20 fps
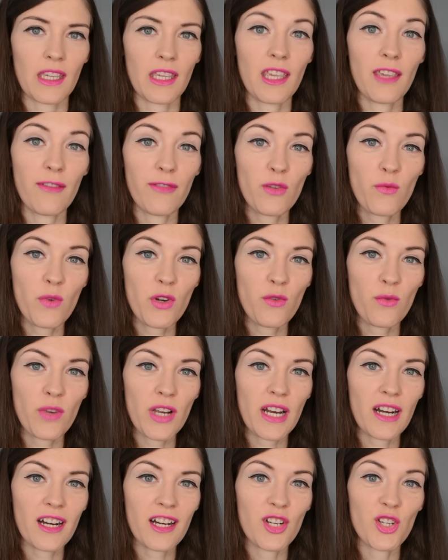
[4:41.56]
If you want to
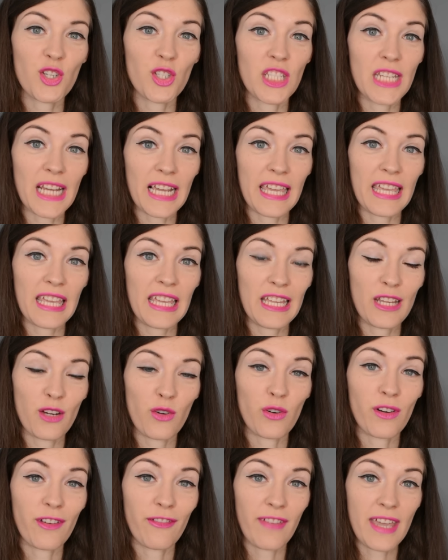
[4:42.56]
wear a jacket
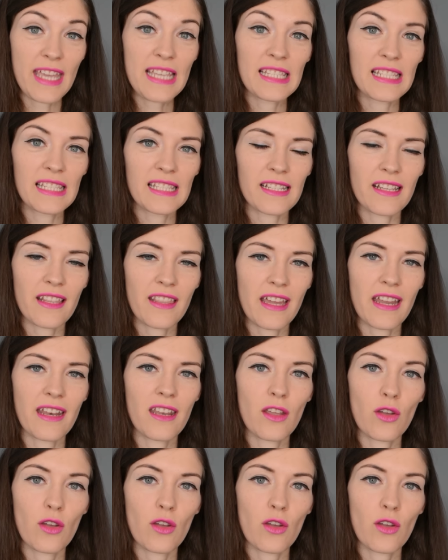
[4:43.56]
or a vest, then